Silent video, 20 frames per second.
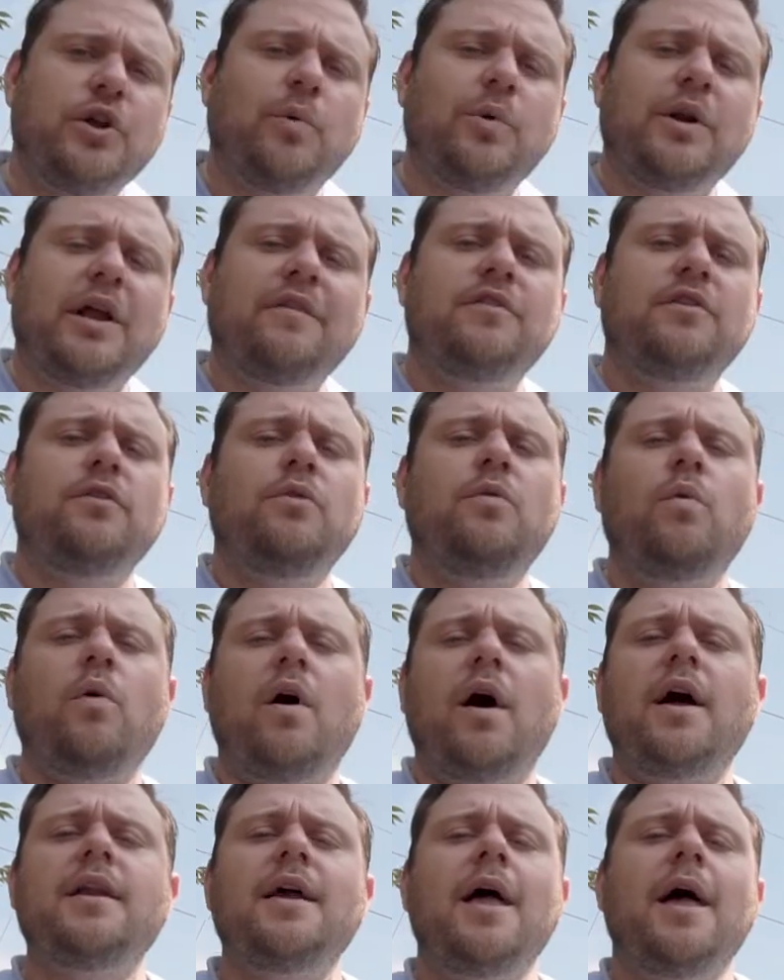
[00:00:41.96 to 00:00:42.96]
know, whatever you
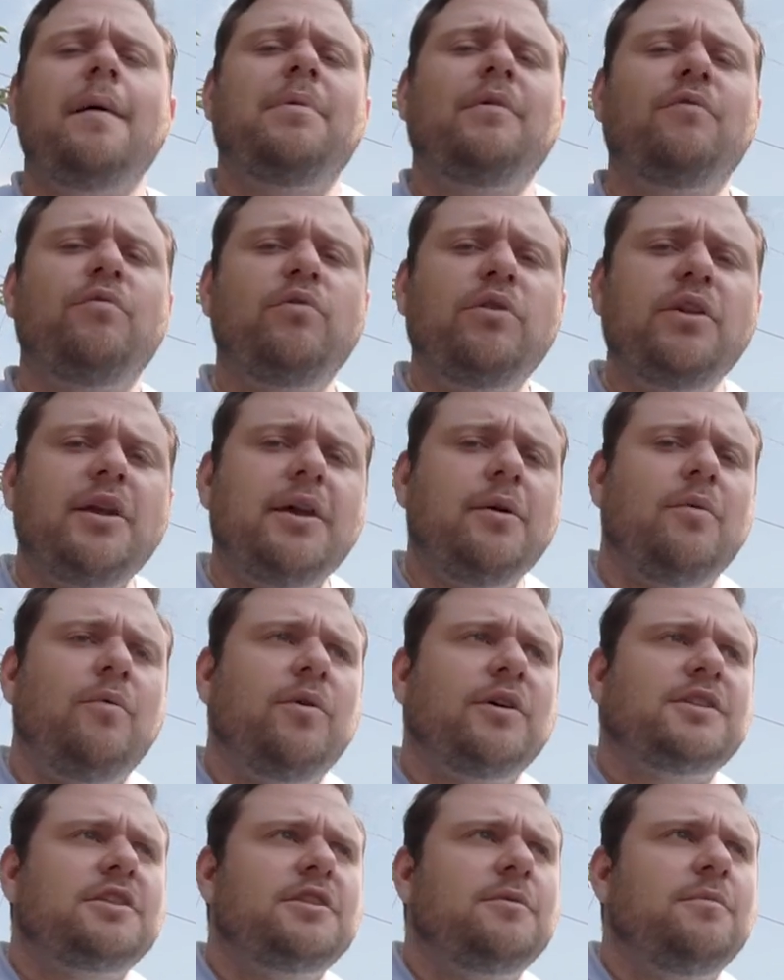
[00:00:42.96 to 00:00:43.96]
want. But really
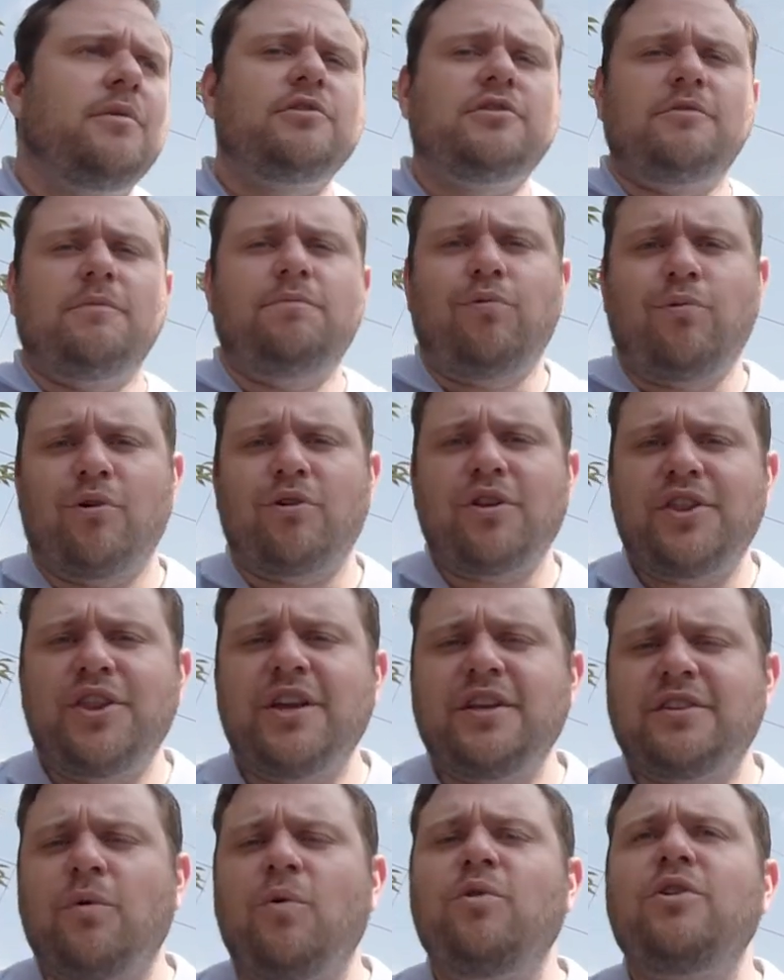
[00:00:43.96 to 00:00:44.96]
what's the most important
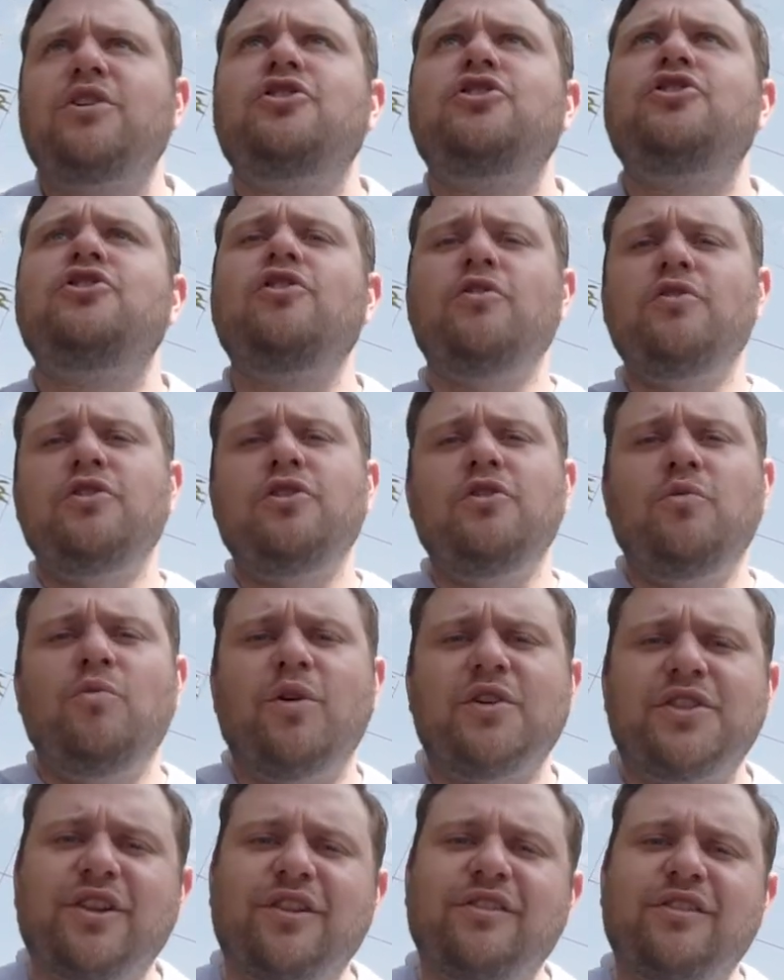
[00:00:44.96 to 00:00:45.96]
thing is I wanna show you
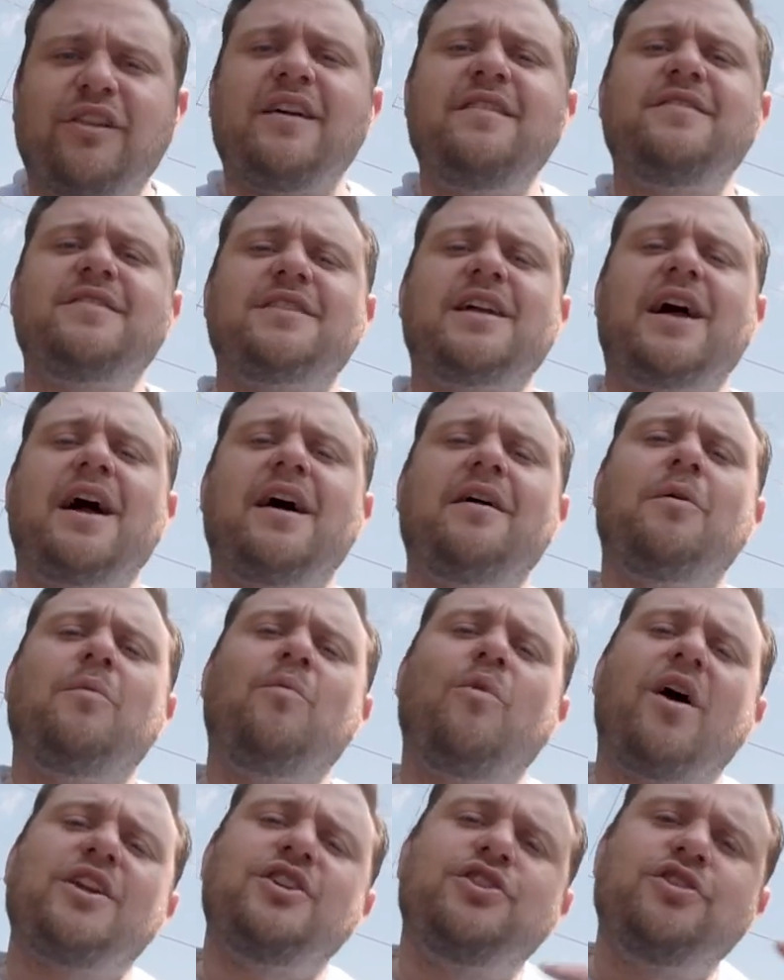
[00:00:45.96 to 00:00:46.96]
what the lifestyle
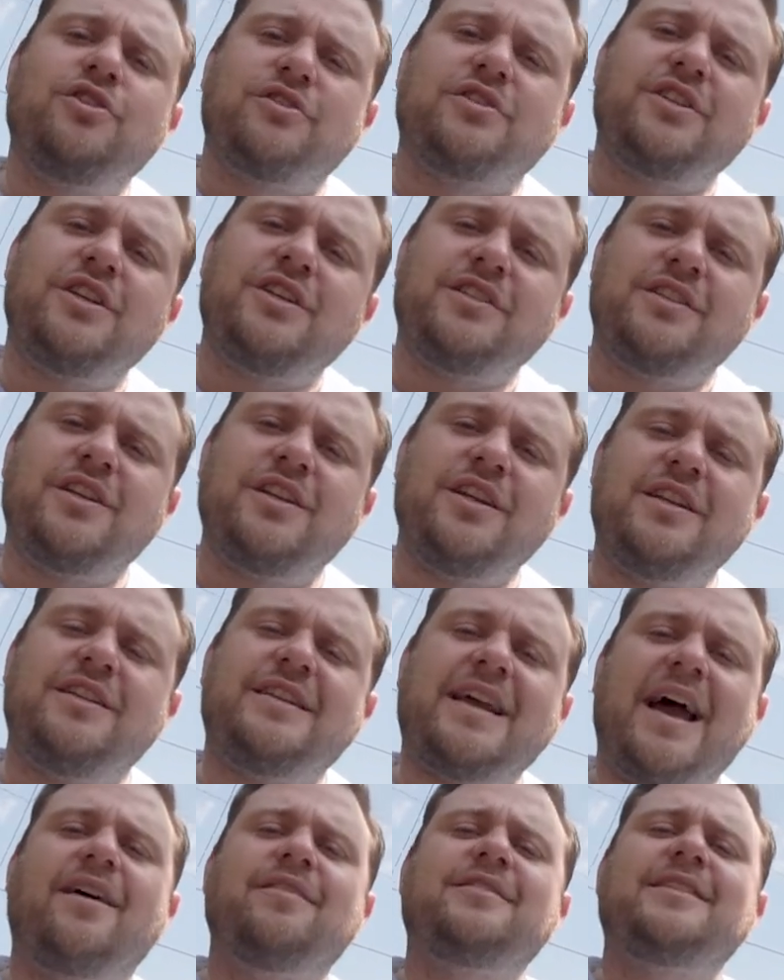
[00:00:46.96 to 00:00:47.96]
and why Jersey City
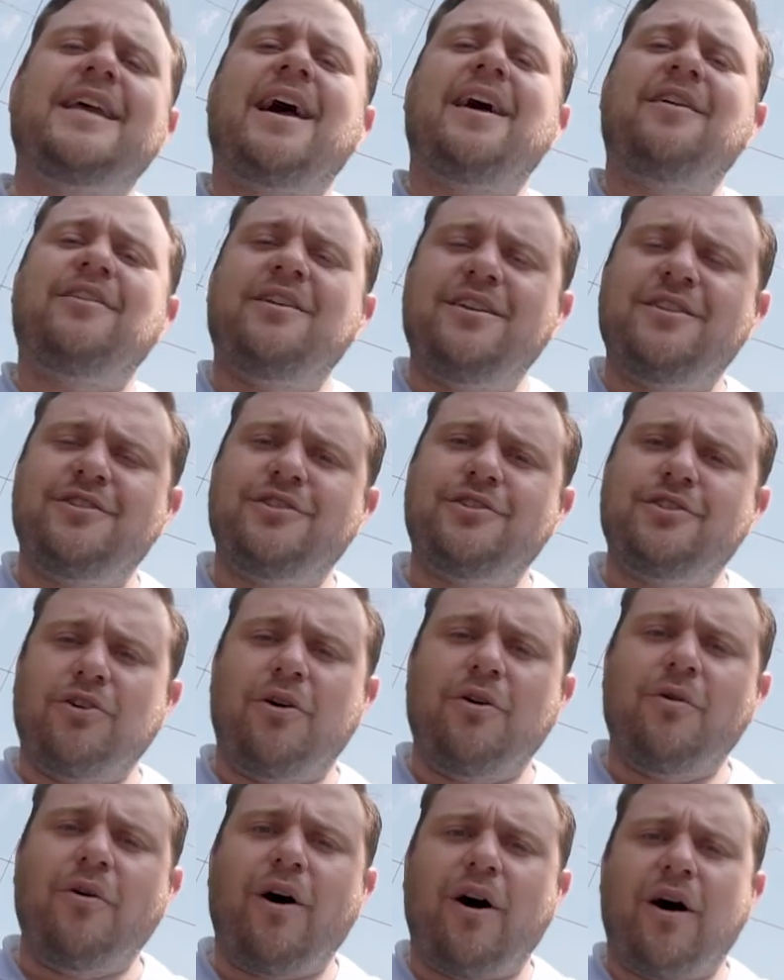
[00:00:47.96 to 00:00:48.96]
downtown is
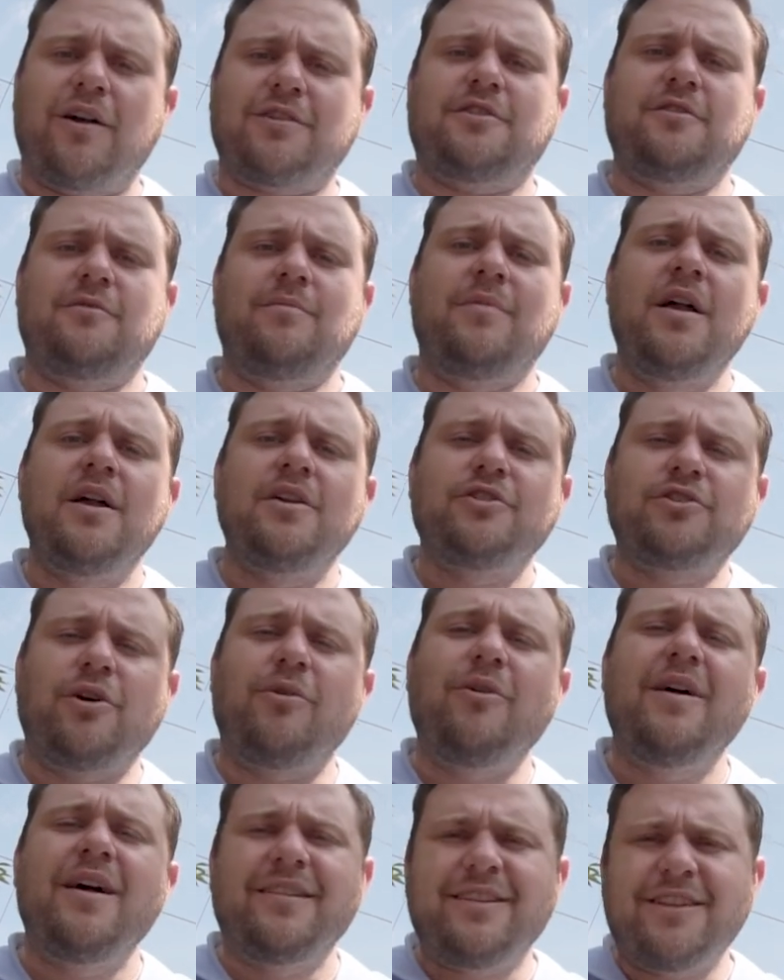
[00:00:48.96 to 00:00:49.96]
so awesome.
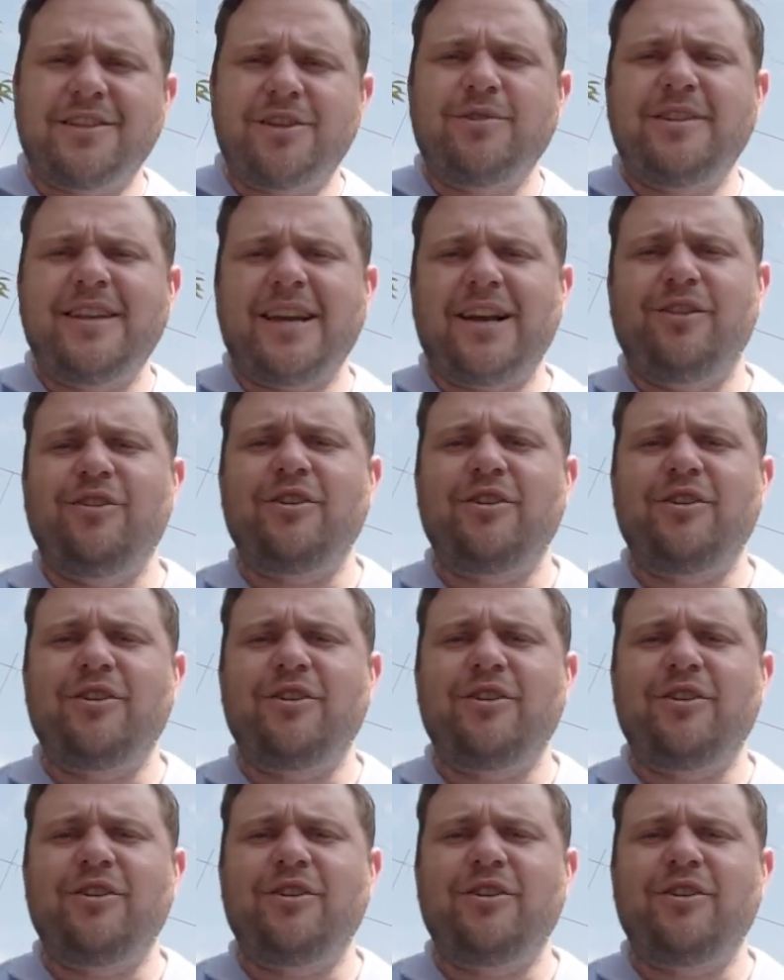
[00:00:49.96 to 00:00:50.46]
So let's go take a